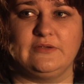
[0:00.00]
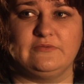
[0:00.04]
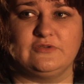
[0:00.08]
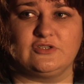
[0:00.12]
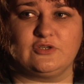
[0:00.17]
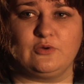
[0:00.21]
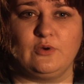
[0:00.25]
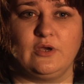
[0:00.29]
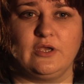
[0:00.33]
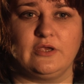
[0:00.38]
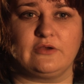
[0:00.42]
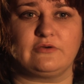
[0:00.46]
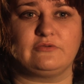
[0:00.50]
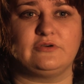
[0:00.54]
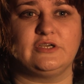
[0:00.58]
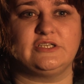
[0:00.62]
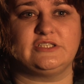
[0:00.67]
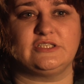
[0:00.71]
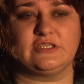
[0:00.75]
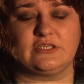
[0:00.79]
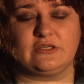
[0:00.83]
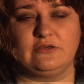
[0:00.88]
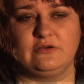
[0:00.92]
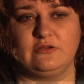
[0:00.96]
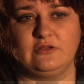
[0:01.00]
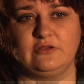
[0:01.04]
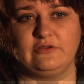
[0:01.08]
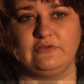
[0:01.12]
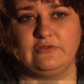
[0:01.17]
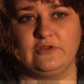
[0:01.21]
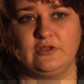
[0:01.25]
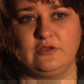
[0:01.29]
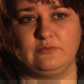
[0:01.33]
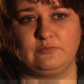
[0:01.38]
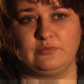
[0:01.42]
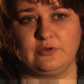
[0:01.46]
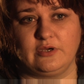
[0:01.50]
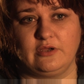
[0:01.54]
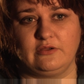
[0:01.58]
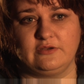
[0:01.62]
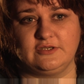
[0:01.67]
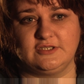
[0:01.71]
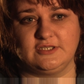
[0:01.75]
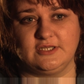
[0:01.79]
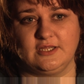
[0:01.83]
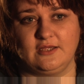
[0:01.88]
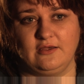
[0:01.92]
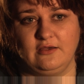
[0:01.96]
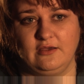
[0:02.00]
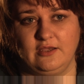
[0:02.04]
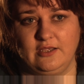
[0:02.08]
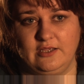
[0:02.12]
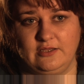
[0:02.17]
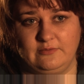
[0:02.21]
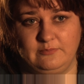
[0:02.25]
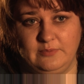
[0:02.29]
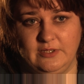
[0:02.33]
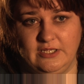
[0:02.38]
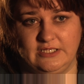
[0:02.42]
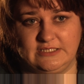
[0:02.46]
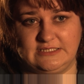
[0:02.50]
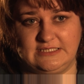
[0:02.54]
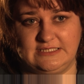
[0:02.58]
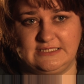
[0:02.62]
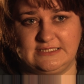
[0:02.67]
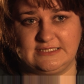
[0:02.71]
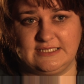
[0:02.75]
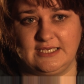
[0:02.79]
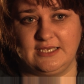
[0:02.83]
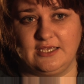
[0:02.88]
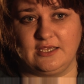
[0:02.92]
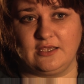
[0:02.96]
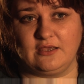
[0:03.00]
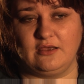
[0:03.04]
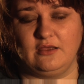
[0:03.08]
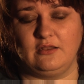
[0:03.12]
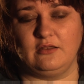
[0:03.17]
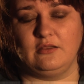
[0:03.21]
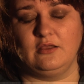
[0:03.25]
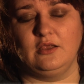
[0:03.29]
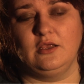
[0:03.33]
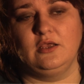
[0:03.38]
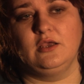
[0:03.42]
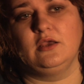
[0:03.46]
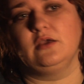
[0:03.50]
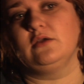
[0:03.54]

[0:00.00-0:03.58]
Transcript: It was quite critical of the approach that I had personally taken